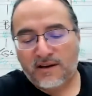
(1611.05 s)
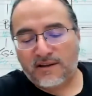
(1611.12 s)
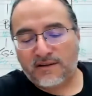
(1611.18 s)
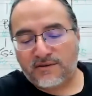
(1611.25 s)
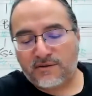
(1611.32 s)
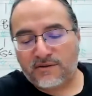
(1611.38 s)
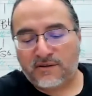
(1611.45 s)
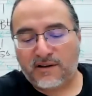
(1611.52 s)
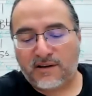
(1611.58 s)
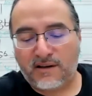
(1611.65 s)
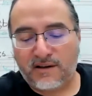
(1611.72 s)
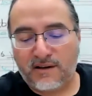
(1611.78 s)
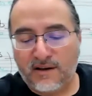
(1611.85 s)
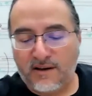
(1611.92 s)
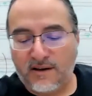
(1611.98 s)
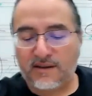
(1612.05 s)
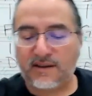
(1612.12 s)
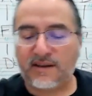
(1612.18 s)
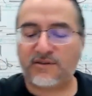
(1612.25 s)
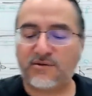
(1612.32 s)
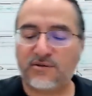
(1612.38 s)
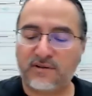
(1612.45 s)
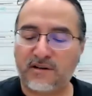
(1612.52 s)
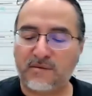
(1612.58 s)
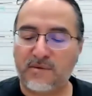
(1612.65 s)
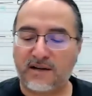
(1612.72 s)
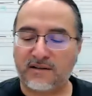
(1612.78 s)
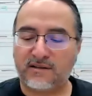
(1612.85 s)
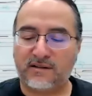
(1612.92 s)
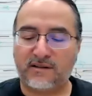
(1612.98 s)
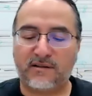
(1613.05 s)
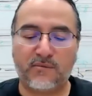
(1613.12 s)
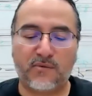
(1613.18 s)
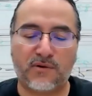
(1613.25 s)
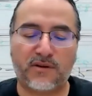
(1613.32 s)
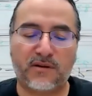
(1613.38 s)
They truly amount to little more